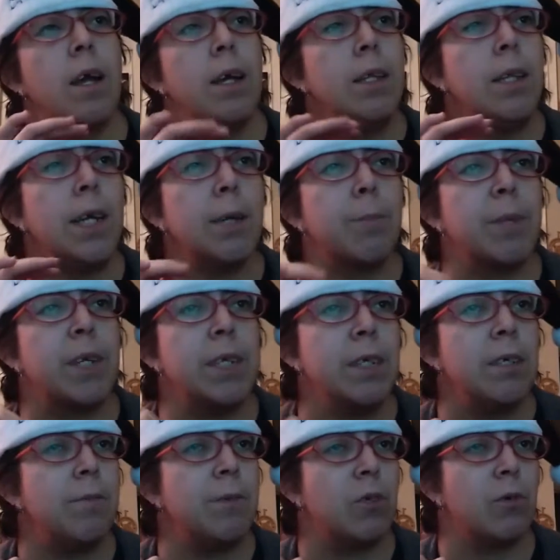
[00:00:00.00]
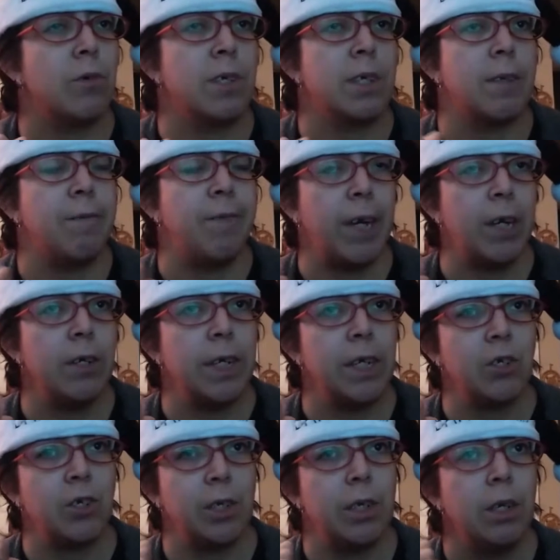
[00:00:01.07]
Unlike many individuals of the Fire
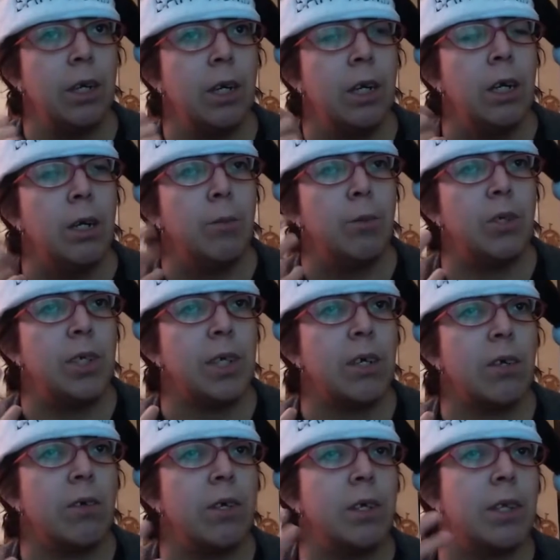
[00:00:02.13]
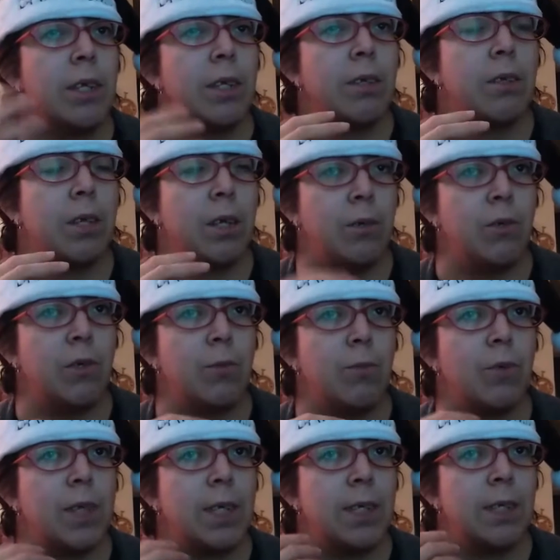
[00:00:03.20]
Nation, particularly those
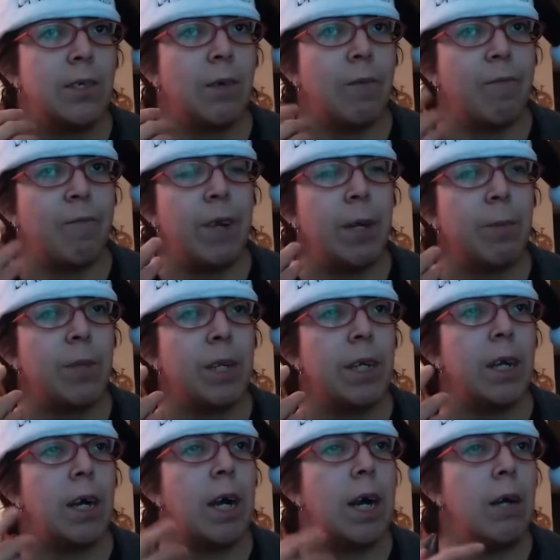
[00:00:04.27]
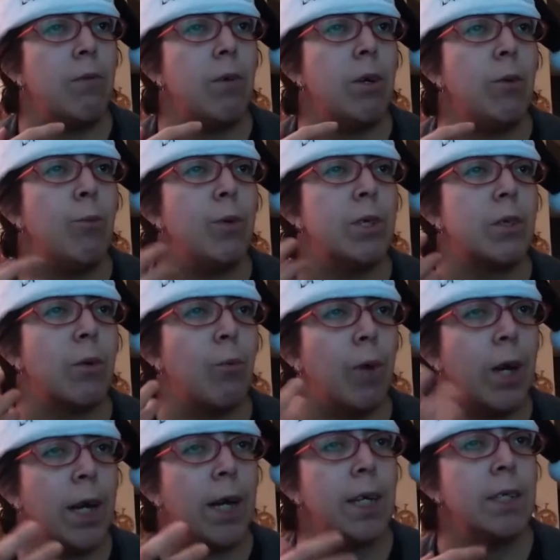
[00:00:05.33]
within his own family, Iroh was a
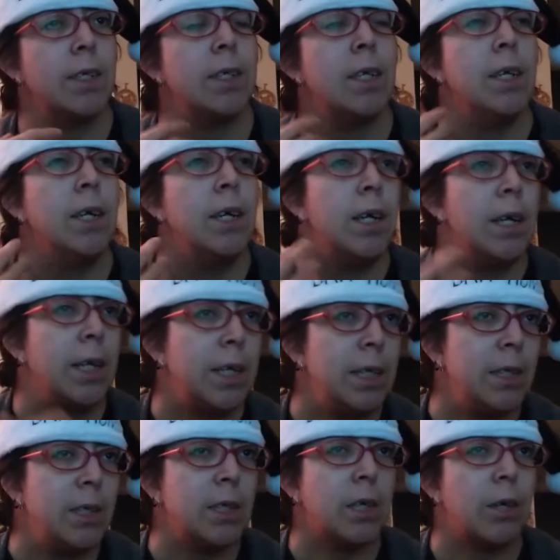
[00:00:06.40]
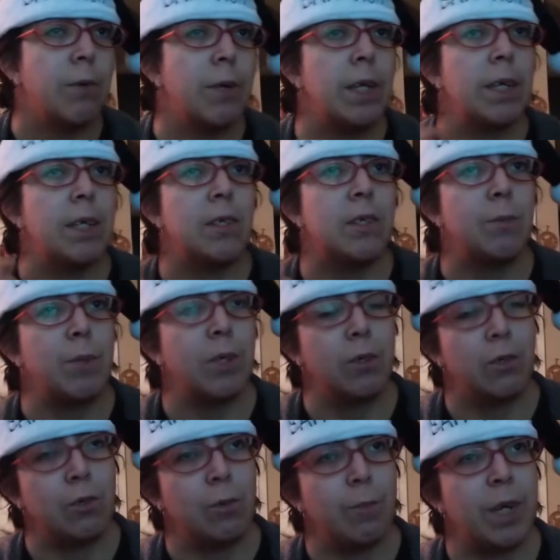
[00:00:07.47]
wise, easygoing, and
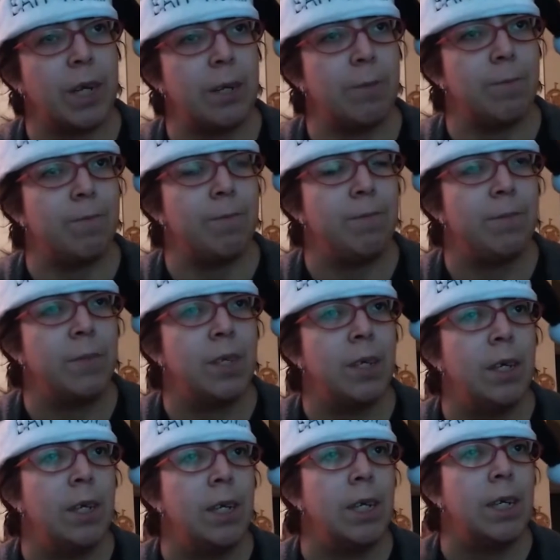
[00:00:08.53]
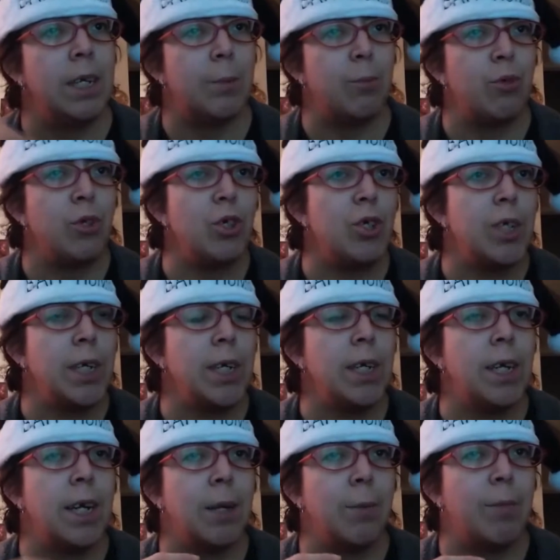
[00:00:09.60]
spiritual man. He
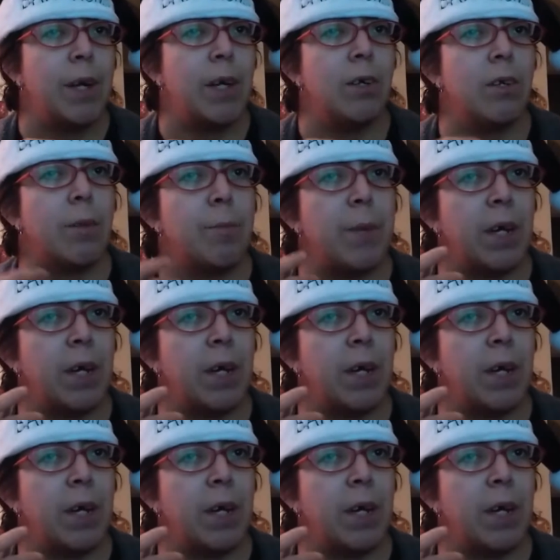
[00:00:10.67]
appreciated and admired the